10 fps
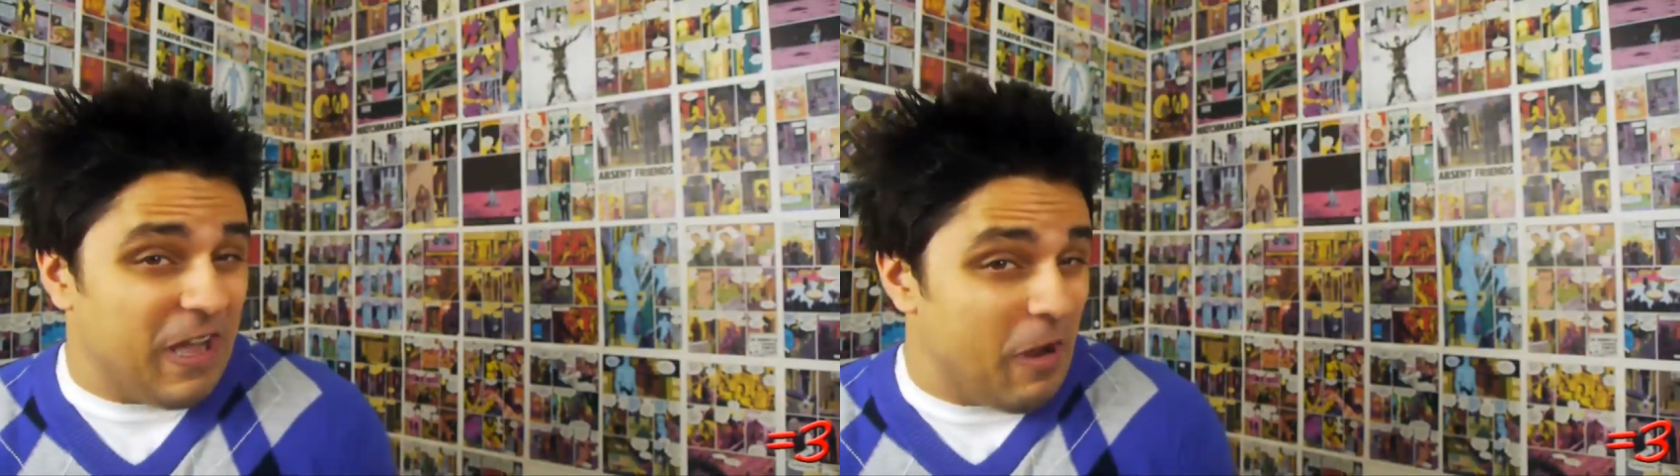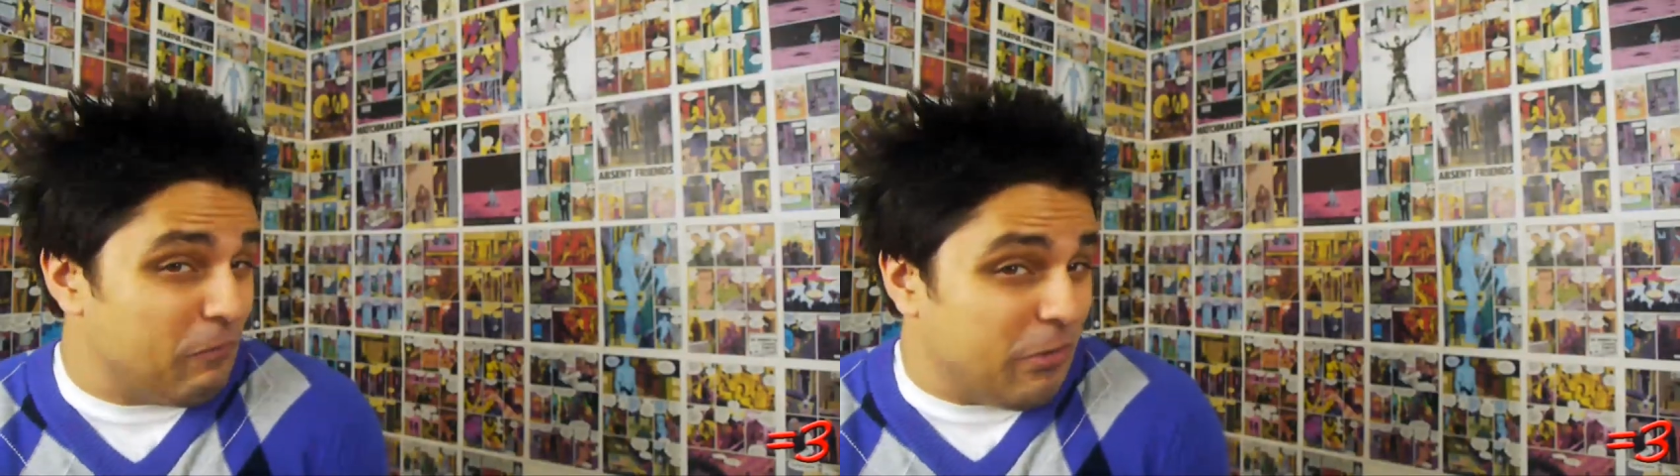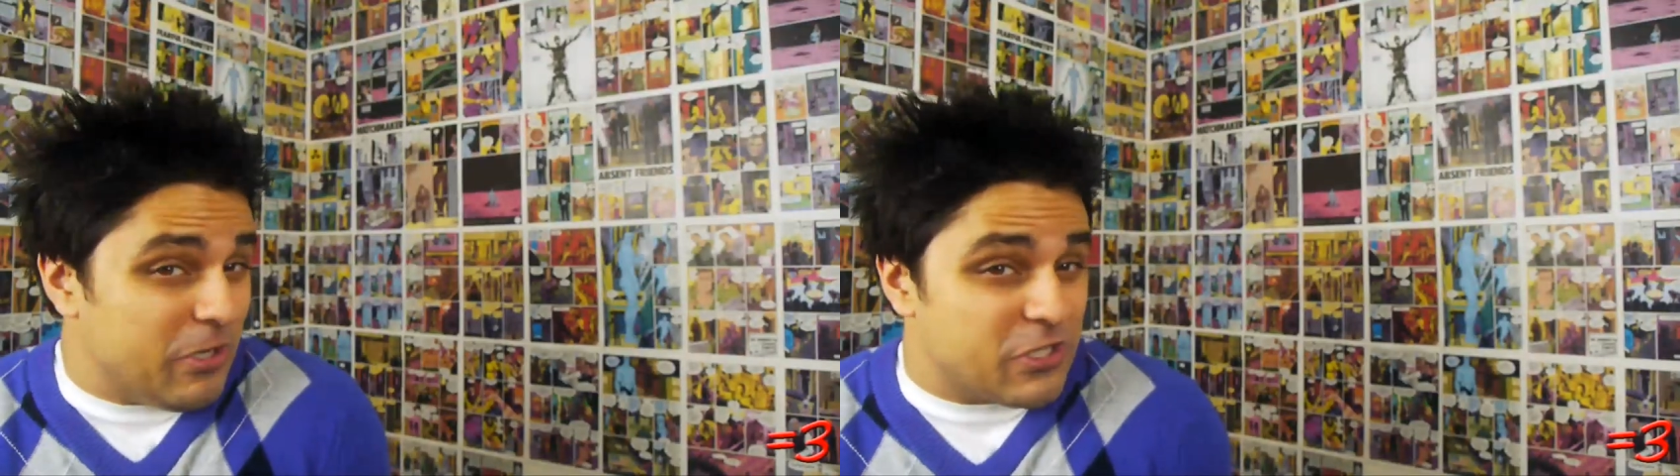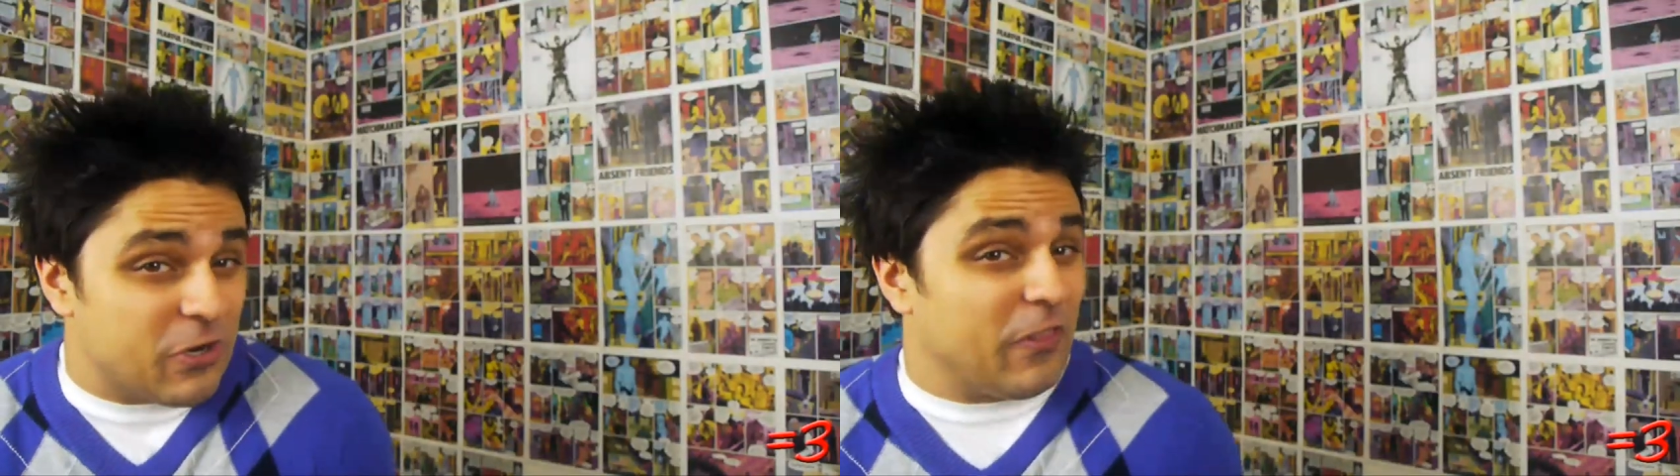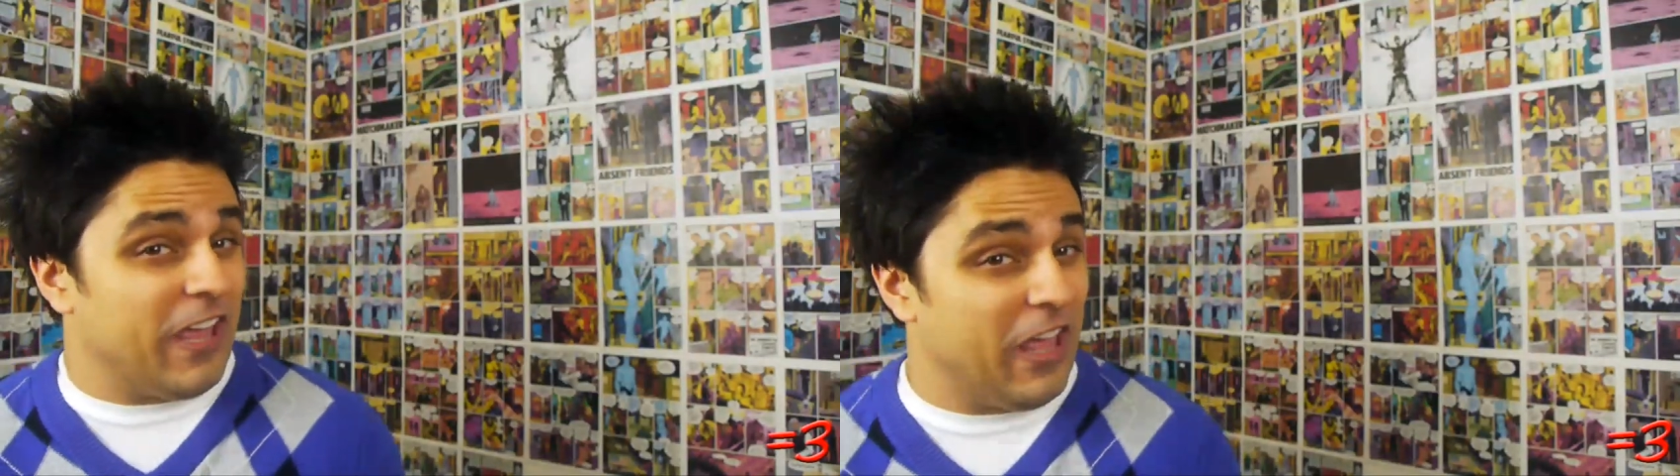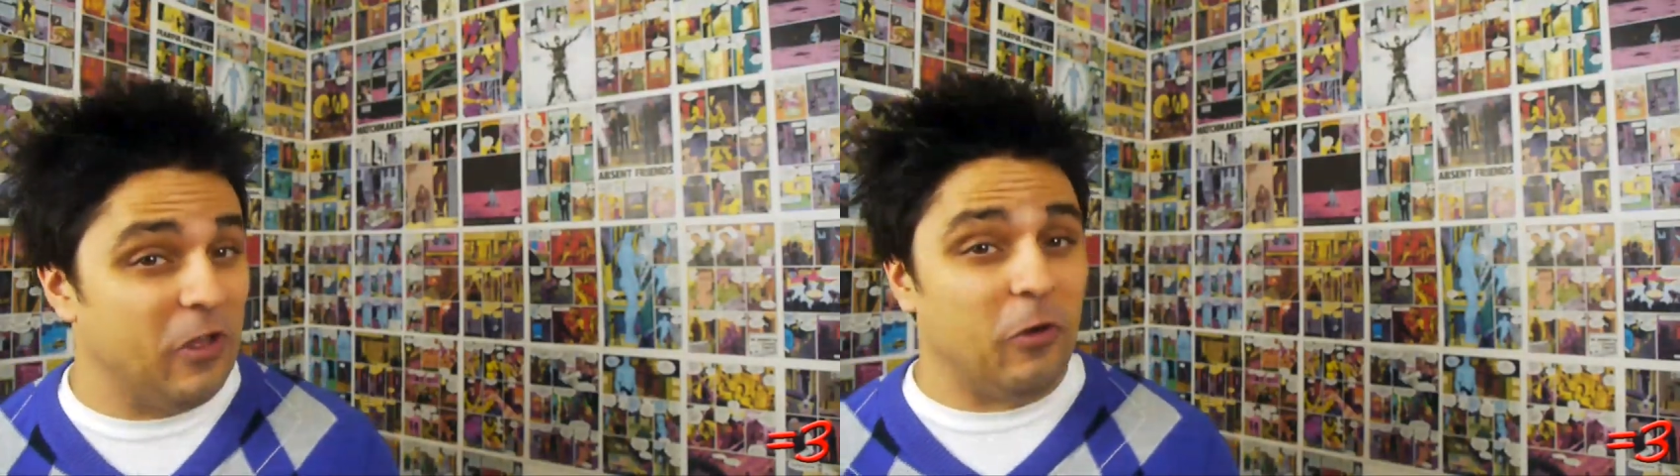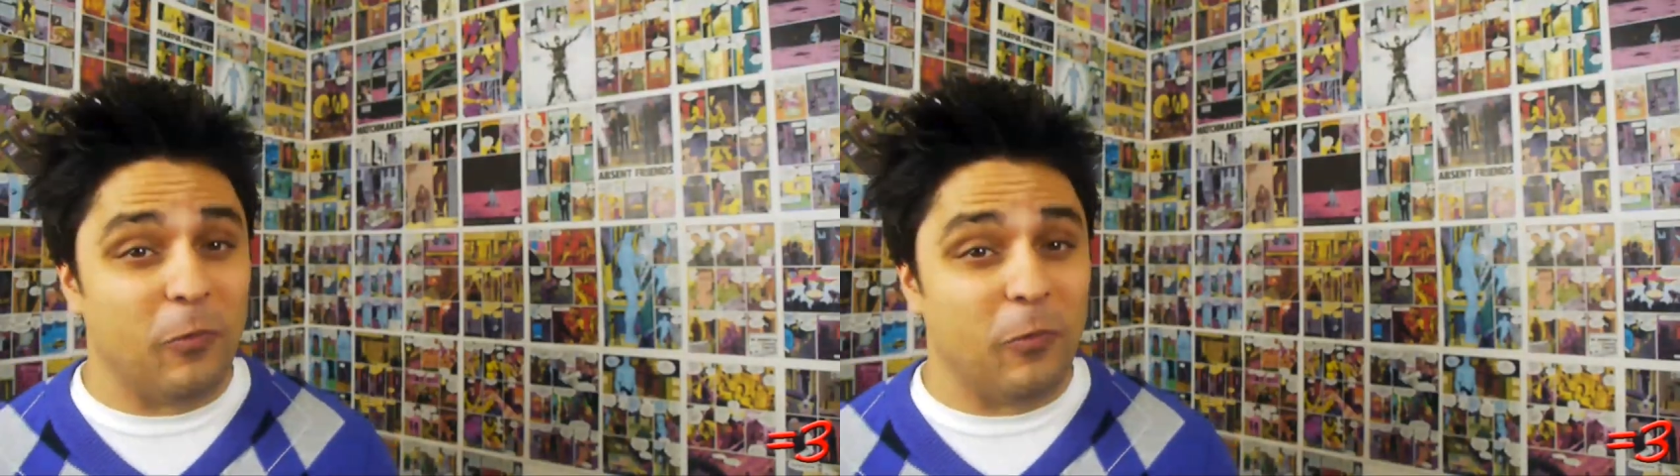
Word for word: I'm pretty sure the hill